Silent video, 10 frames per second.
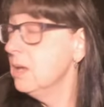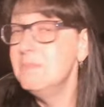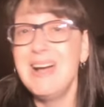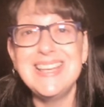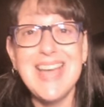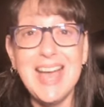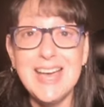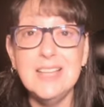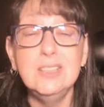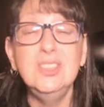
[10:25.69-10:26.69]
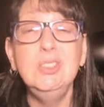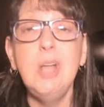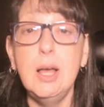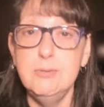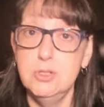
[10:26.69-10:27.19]
My cat
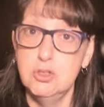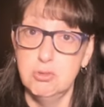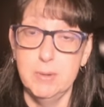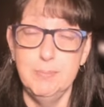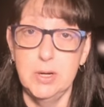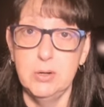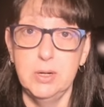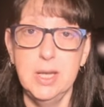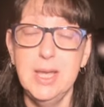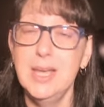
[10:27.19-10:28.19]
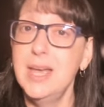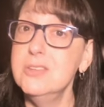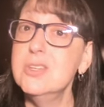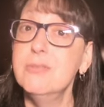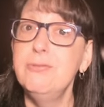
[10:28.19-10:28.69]
loves trim mode,
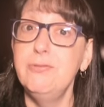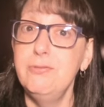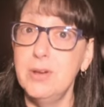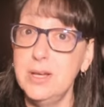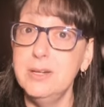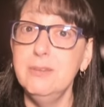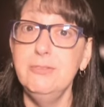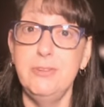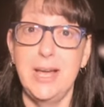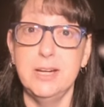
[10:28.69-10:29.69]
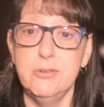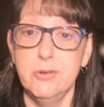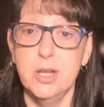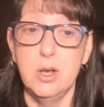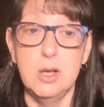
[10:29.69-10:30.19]
as a fun fact
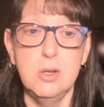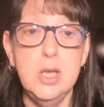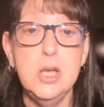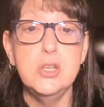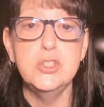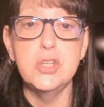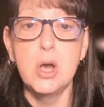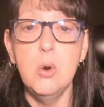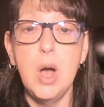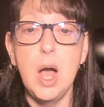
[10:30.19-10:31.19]
for y'all. So